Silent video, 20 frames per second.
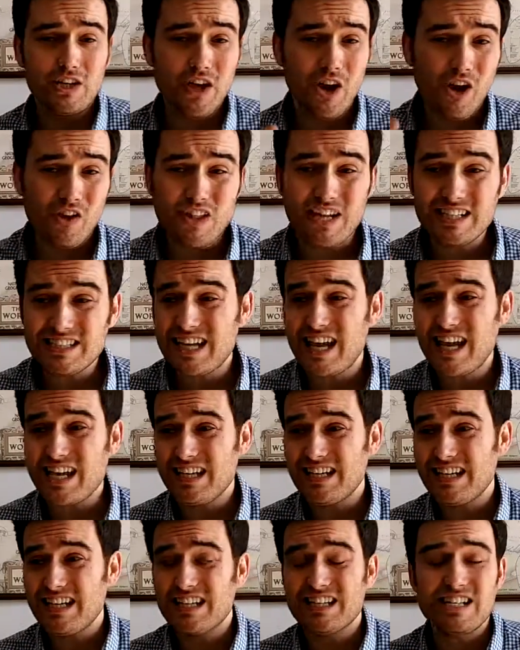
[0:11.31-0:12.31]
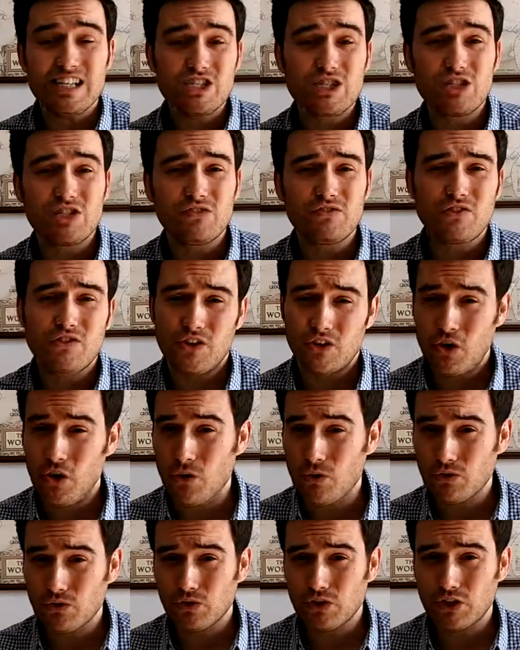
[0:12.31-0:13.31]
Are they taking initiative for their
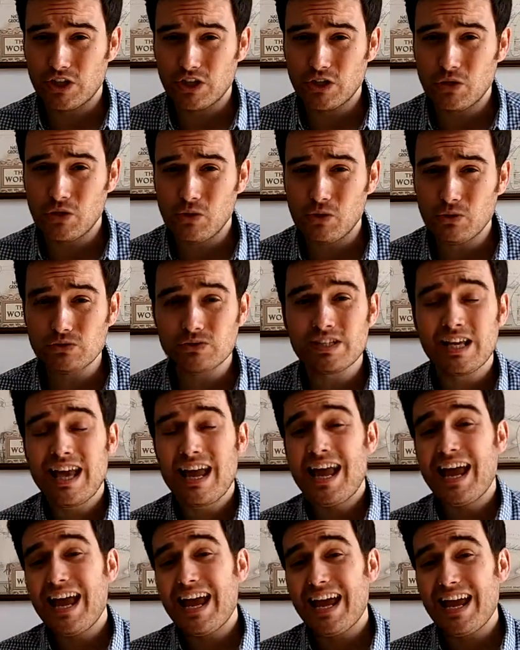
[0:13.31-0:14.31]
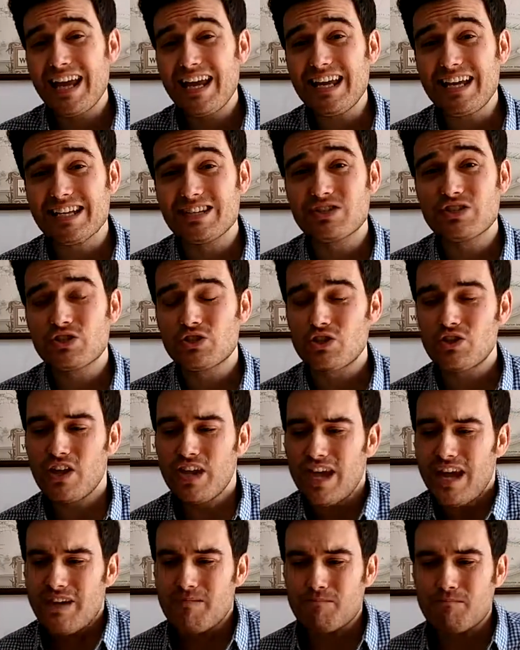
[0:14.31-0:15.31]
own learning goals? And do they
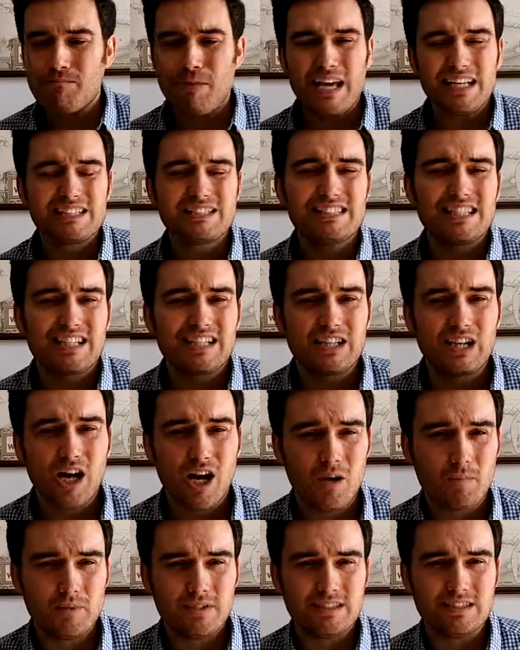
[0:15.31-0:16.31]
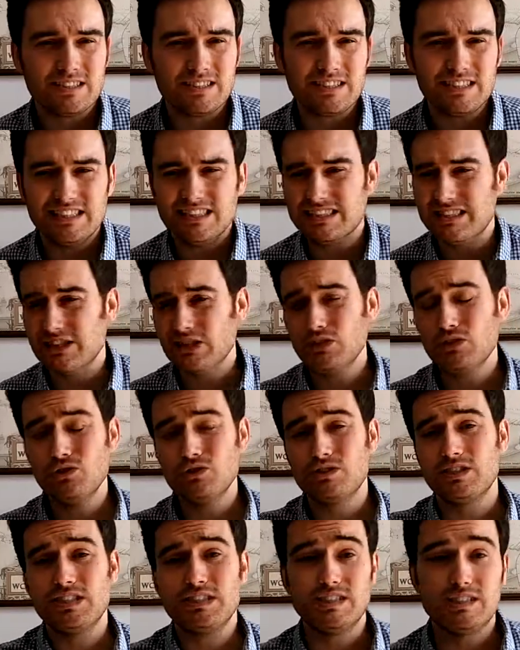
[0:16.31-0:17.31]
have basic competencies in
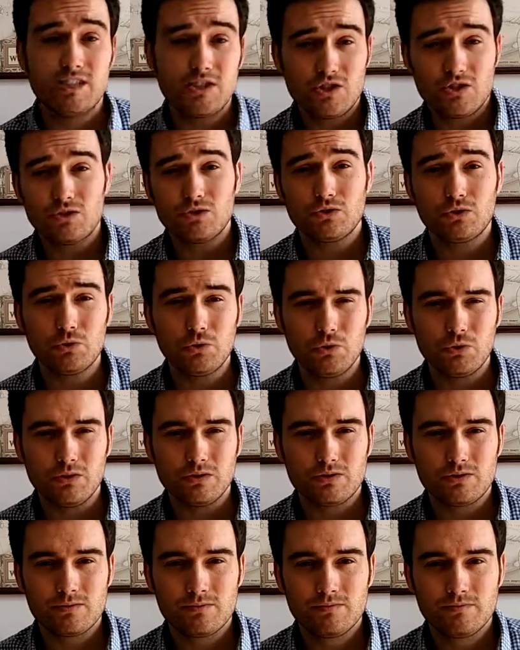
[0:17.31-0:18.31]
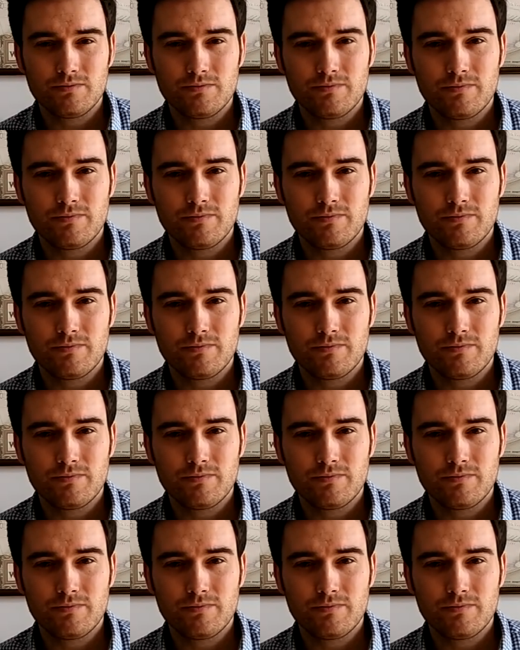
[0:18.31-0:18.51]
using digital tools?